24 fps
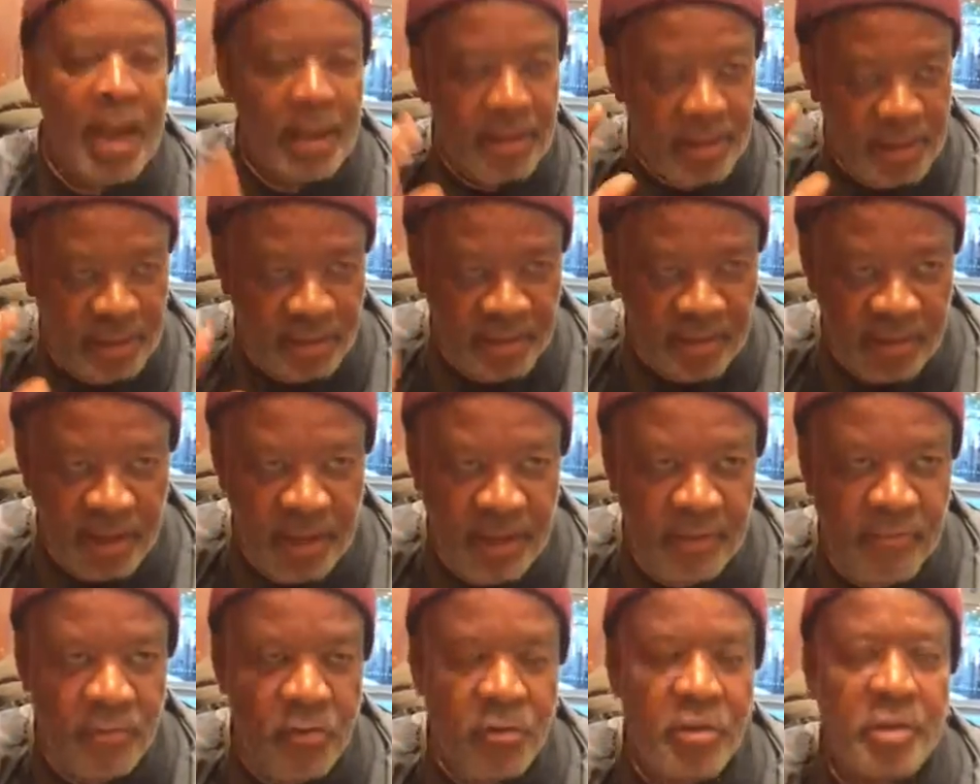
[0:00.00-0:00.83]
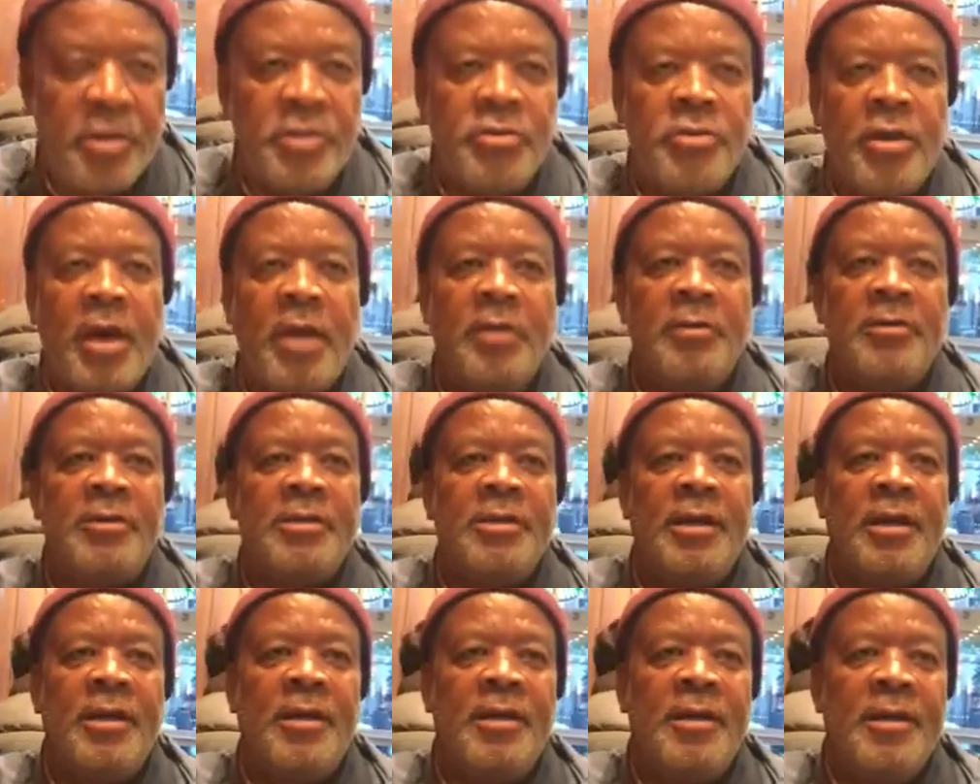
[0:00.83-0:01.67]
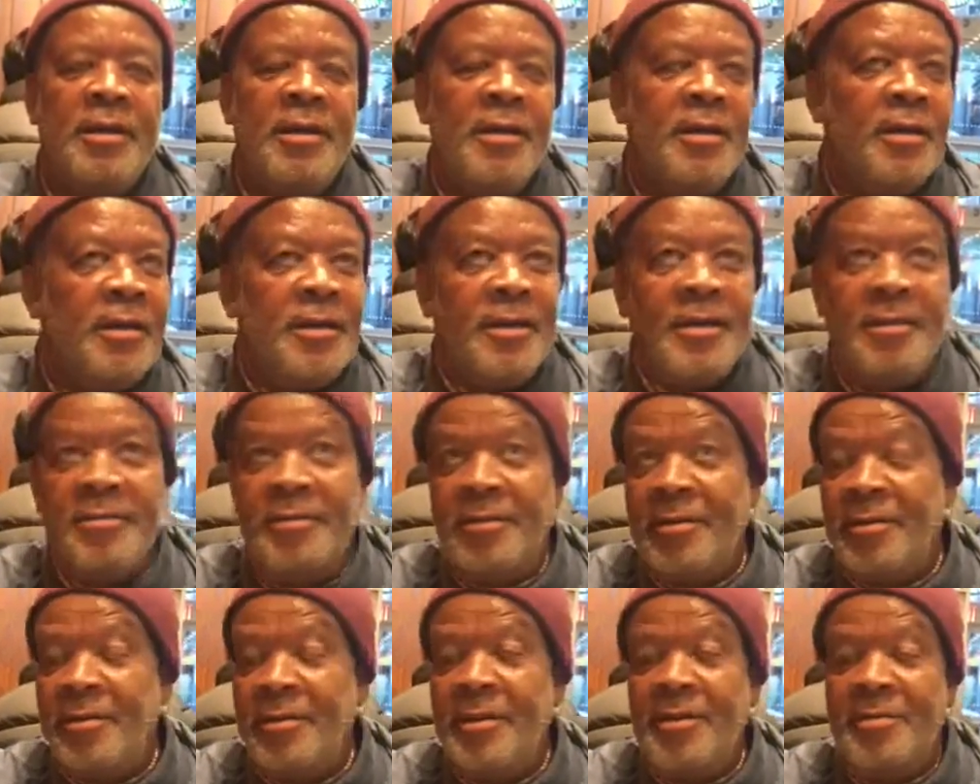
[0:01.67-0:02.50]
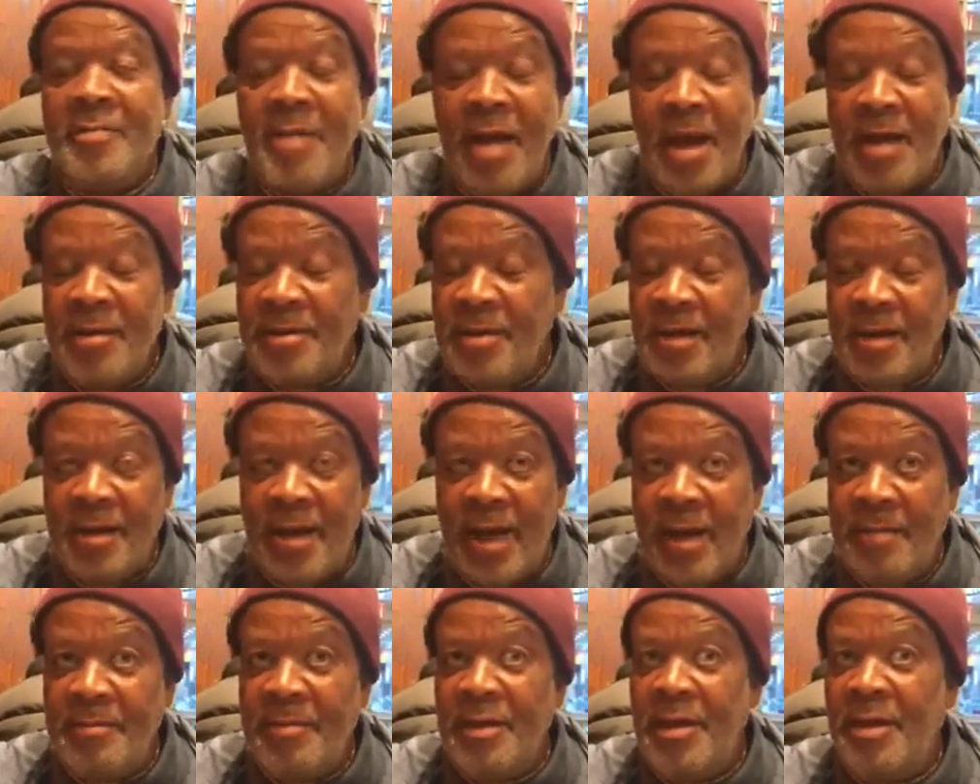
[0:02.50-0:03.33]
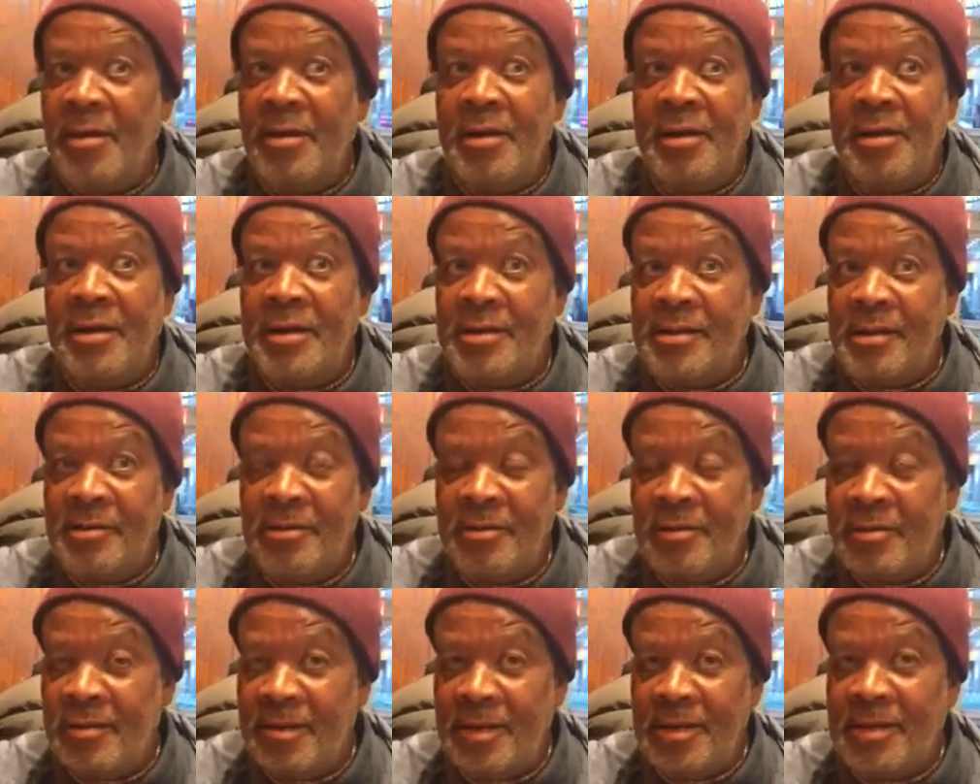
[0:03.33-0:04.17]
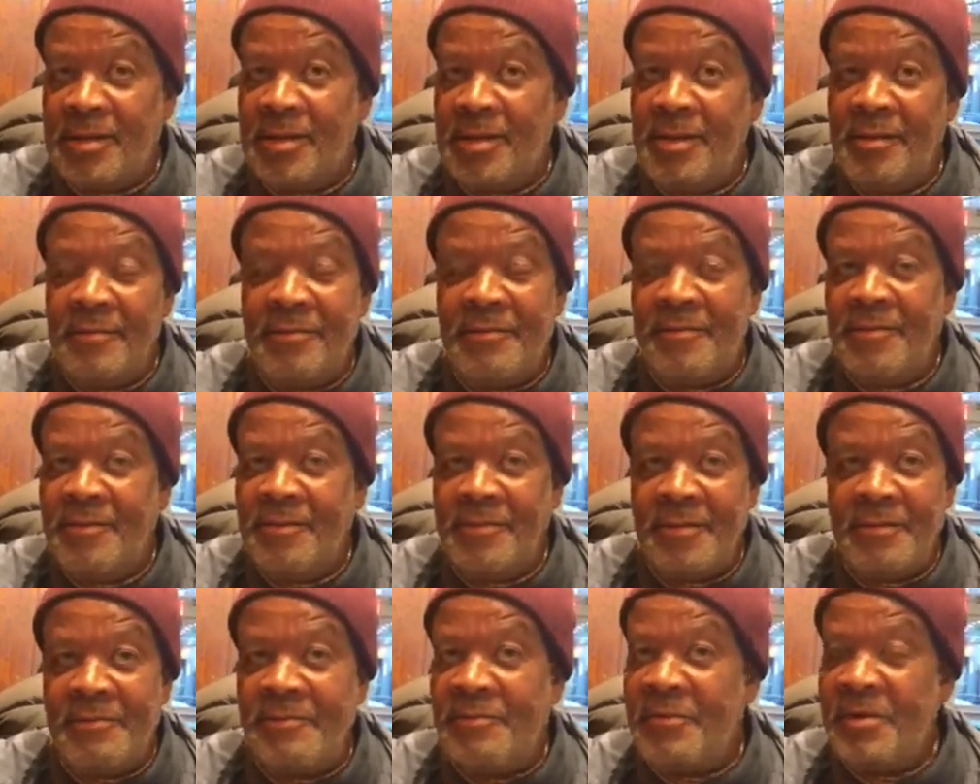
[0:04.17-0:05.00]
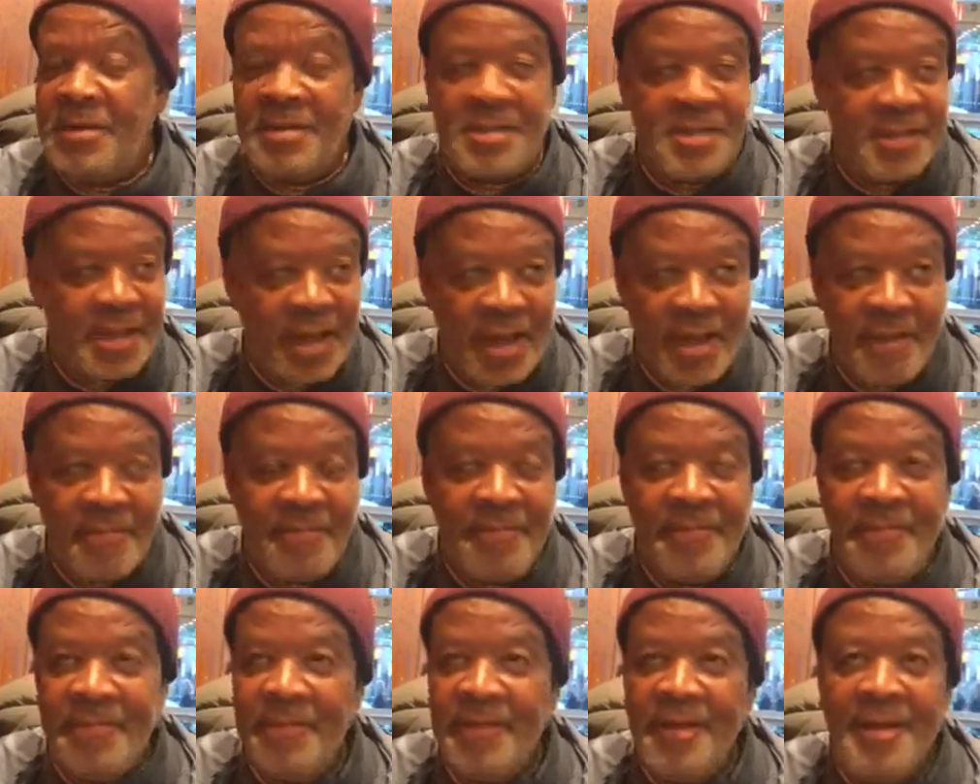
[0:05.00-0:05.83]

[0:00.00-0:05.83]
Had his lead vocal track was it. And you can imagine, I'm hearing this the first time.